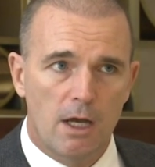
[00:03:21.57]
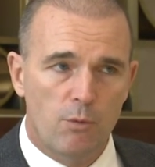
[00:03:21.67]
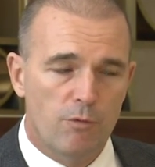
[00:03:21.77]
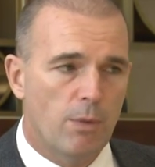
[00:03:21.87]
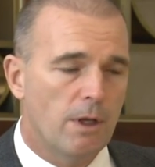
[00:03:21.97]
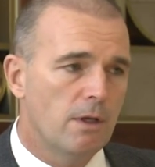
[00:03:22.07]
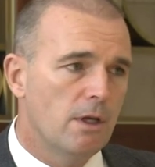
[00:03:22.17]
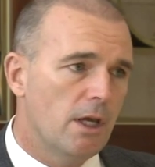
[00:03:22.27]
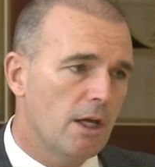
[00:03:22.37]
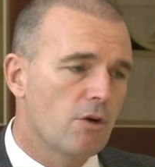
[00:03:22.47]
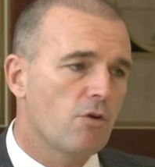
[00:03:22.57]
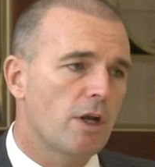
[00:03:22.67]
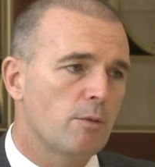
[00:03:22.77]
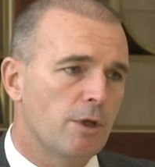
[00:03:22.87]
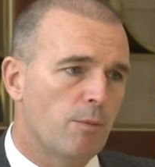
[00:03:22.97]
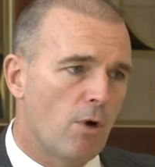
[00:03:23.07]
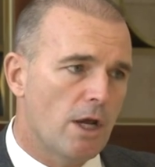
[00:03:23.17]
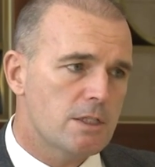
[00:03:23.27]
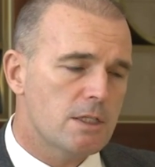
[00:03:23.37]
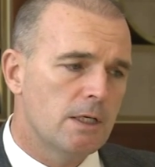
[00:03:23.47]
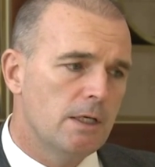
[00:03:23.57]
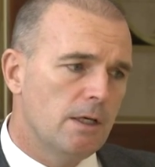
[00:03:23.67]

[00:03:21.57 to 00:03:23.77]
We've been incredibly impressed.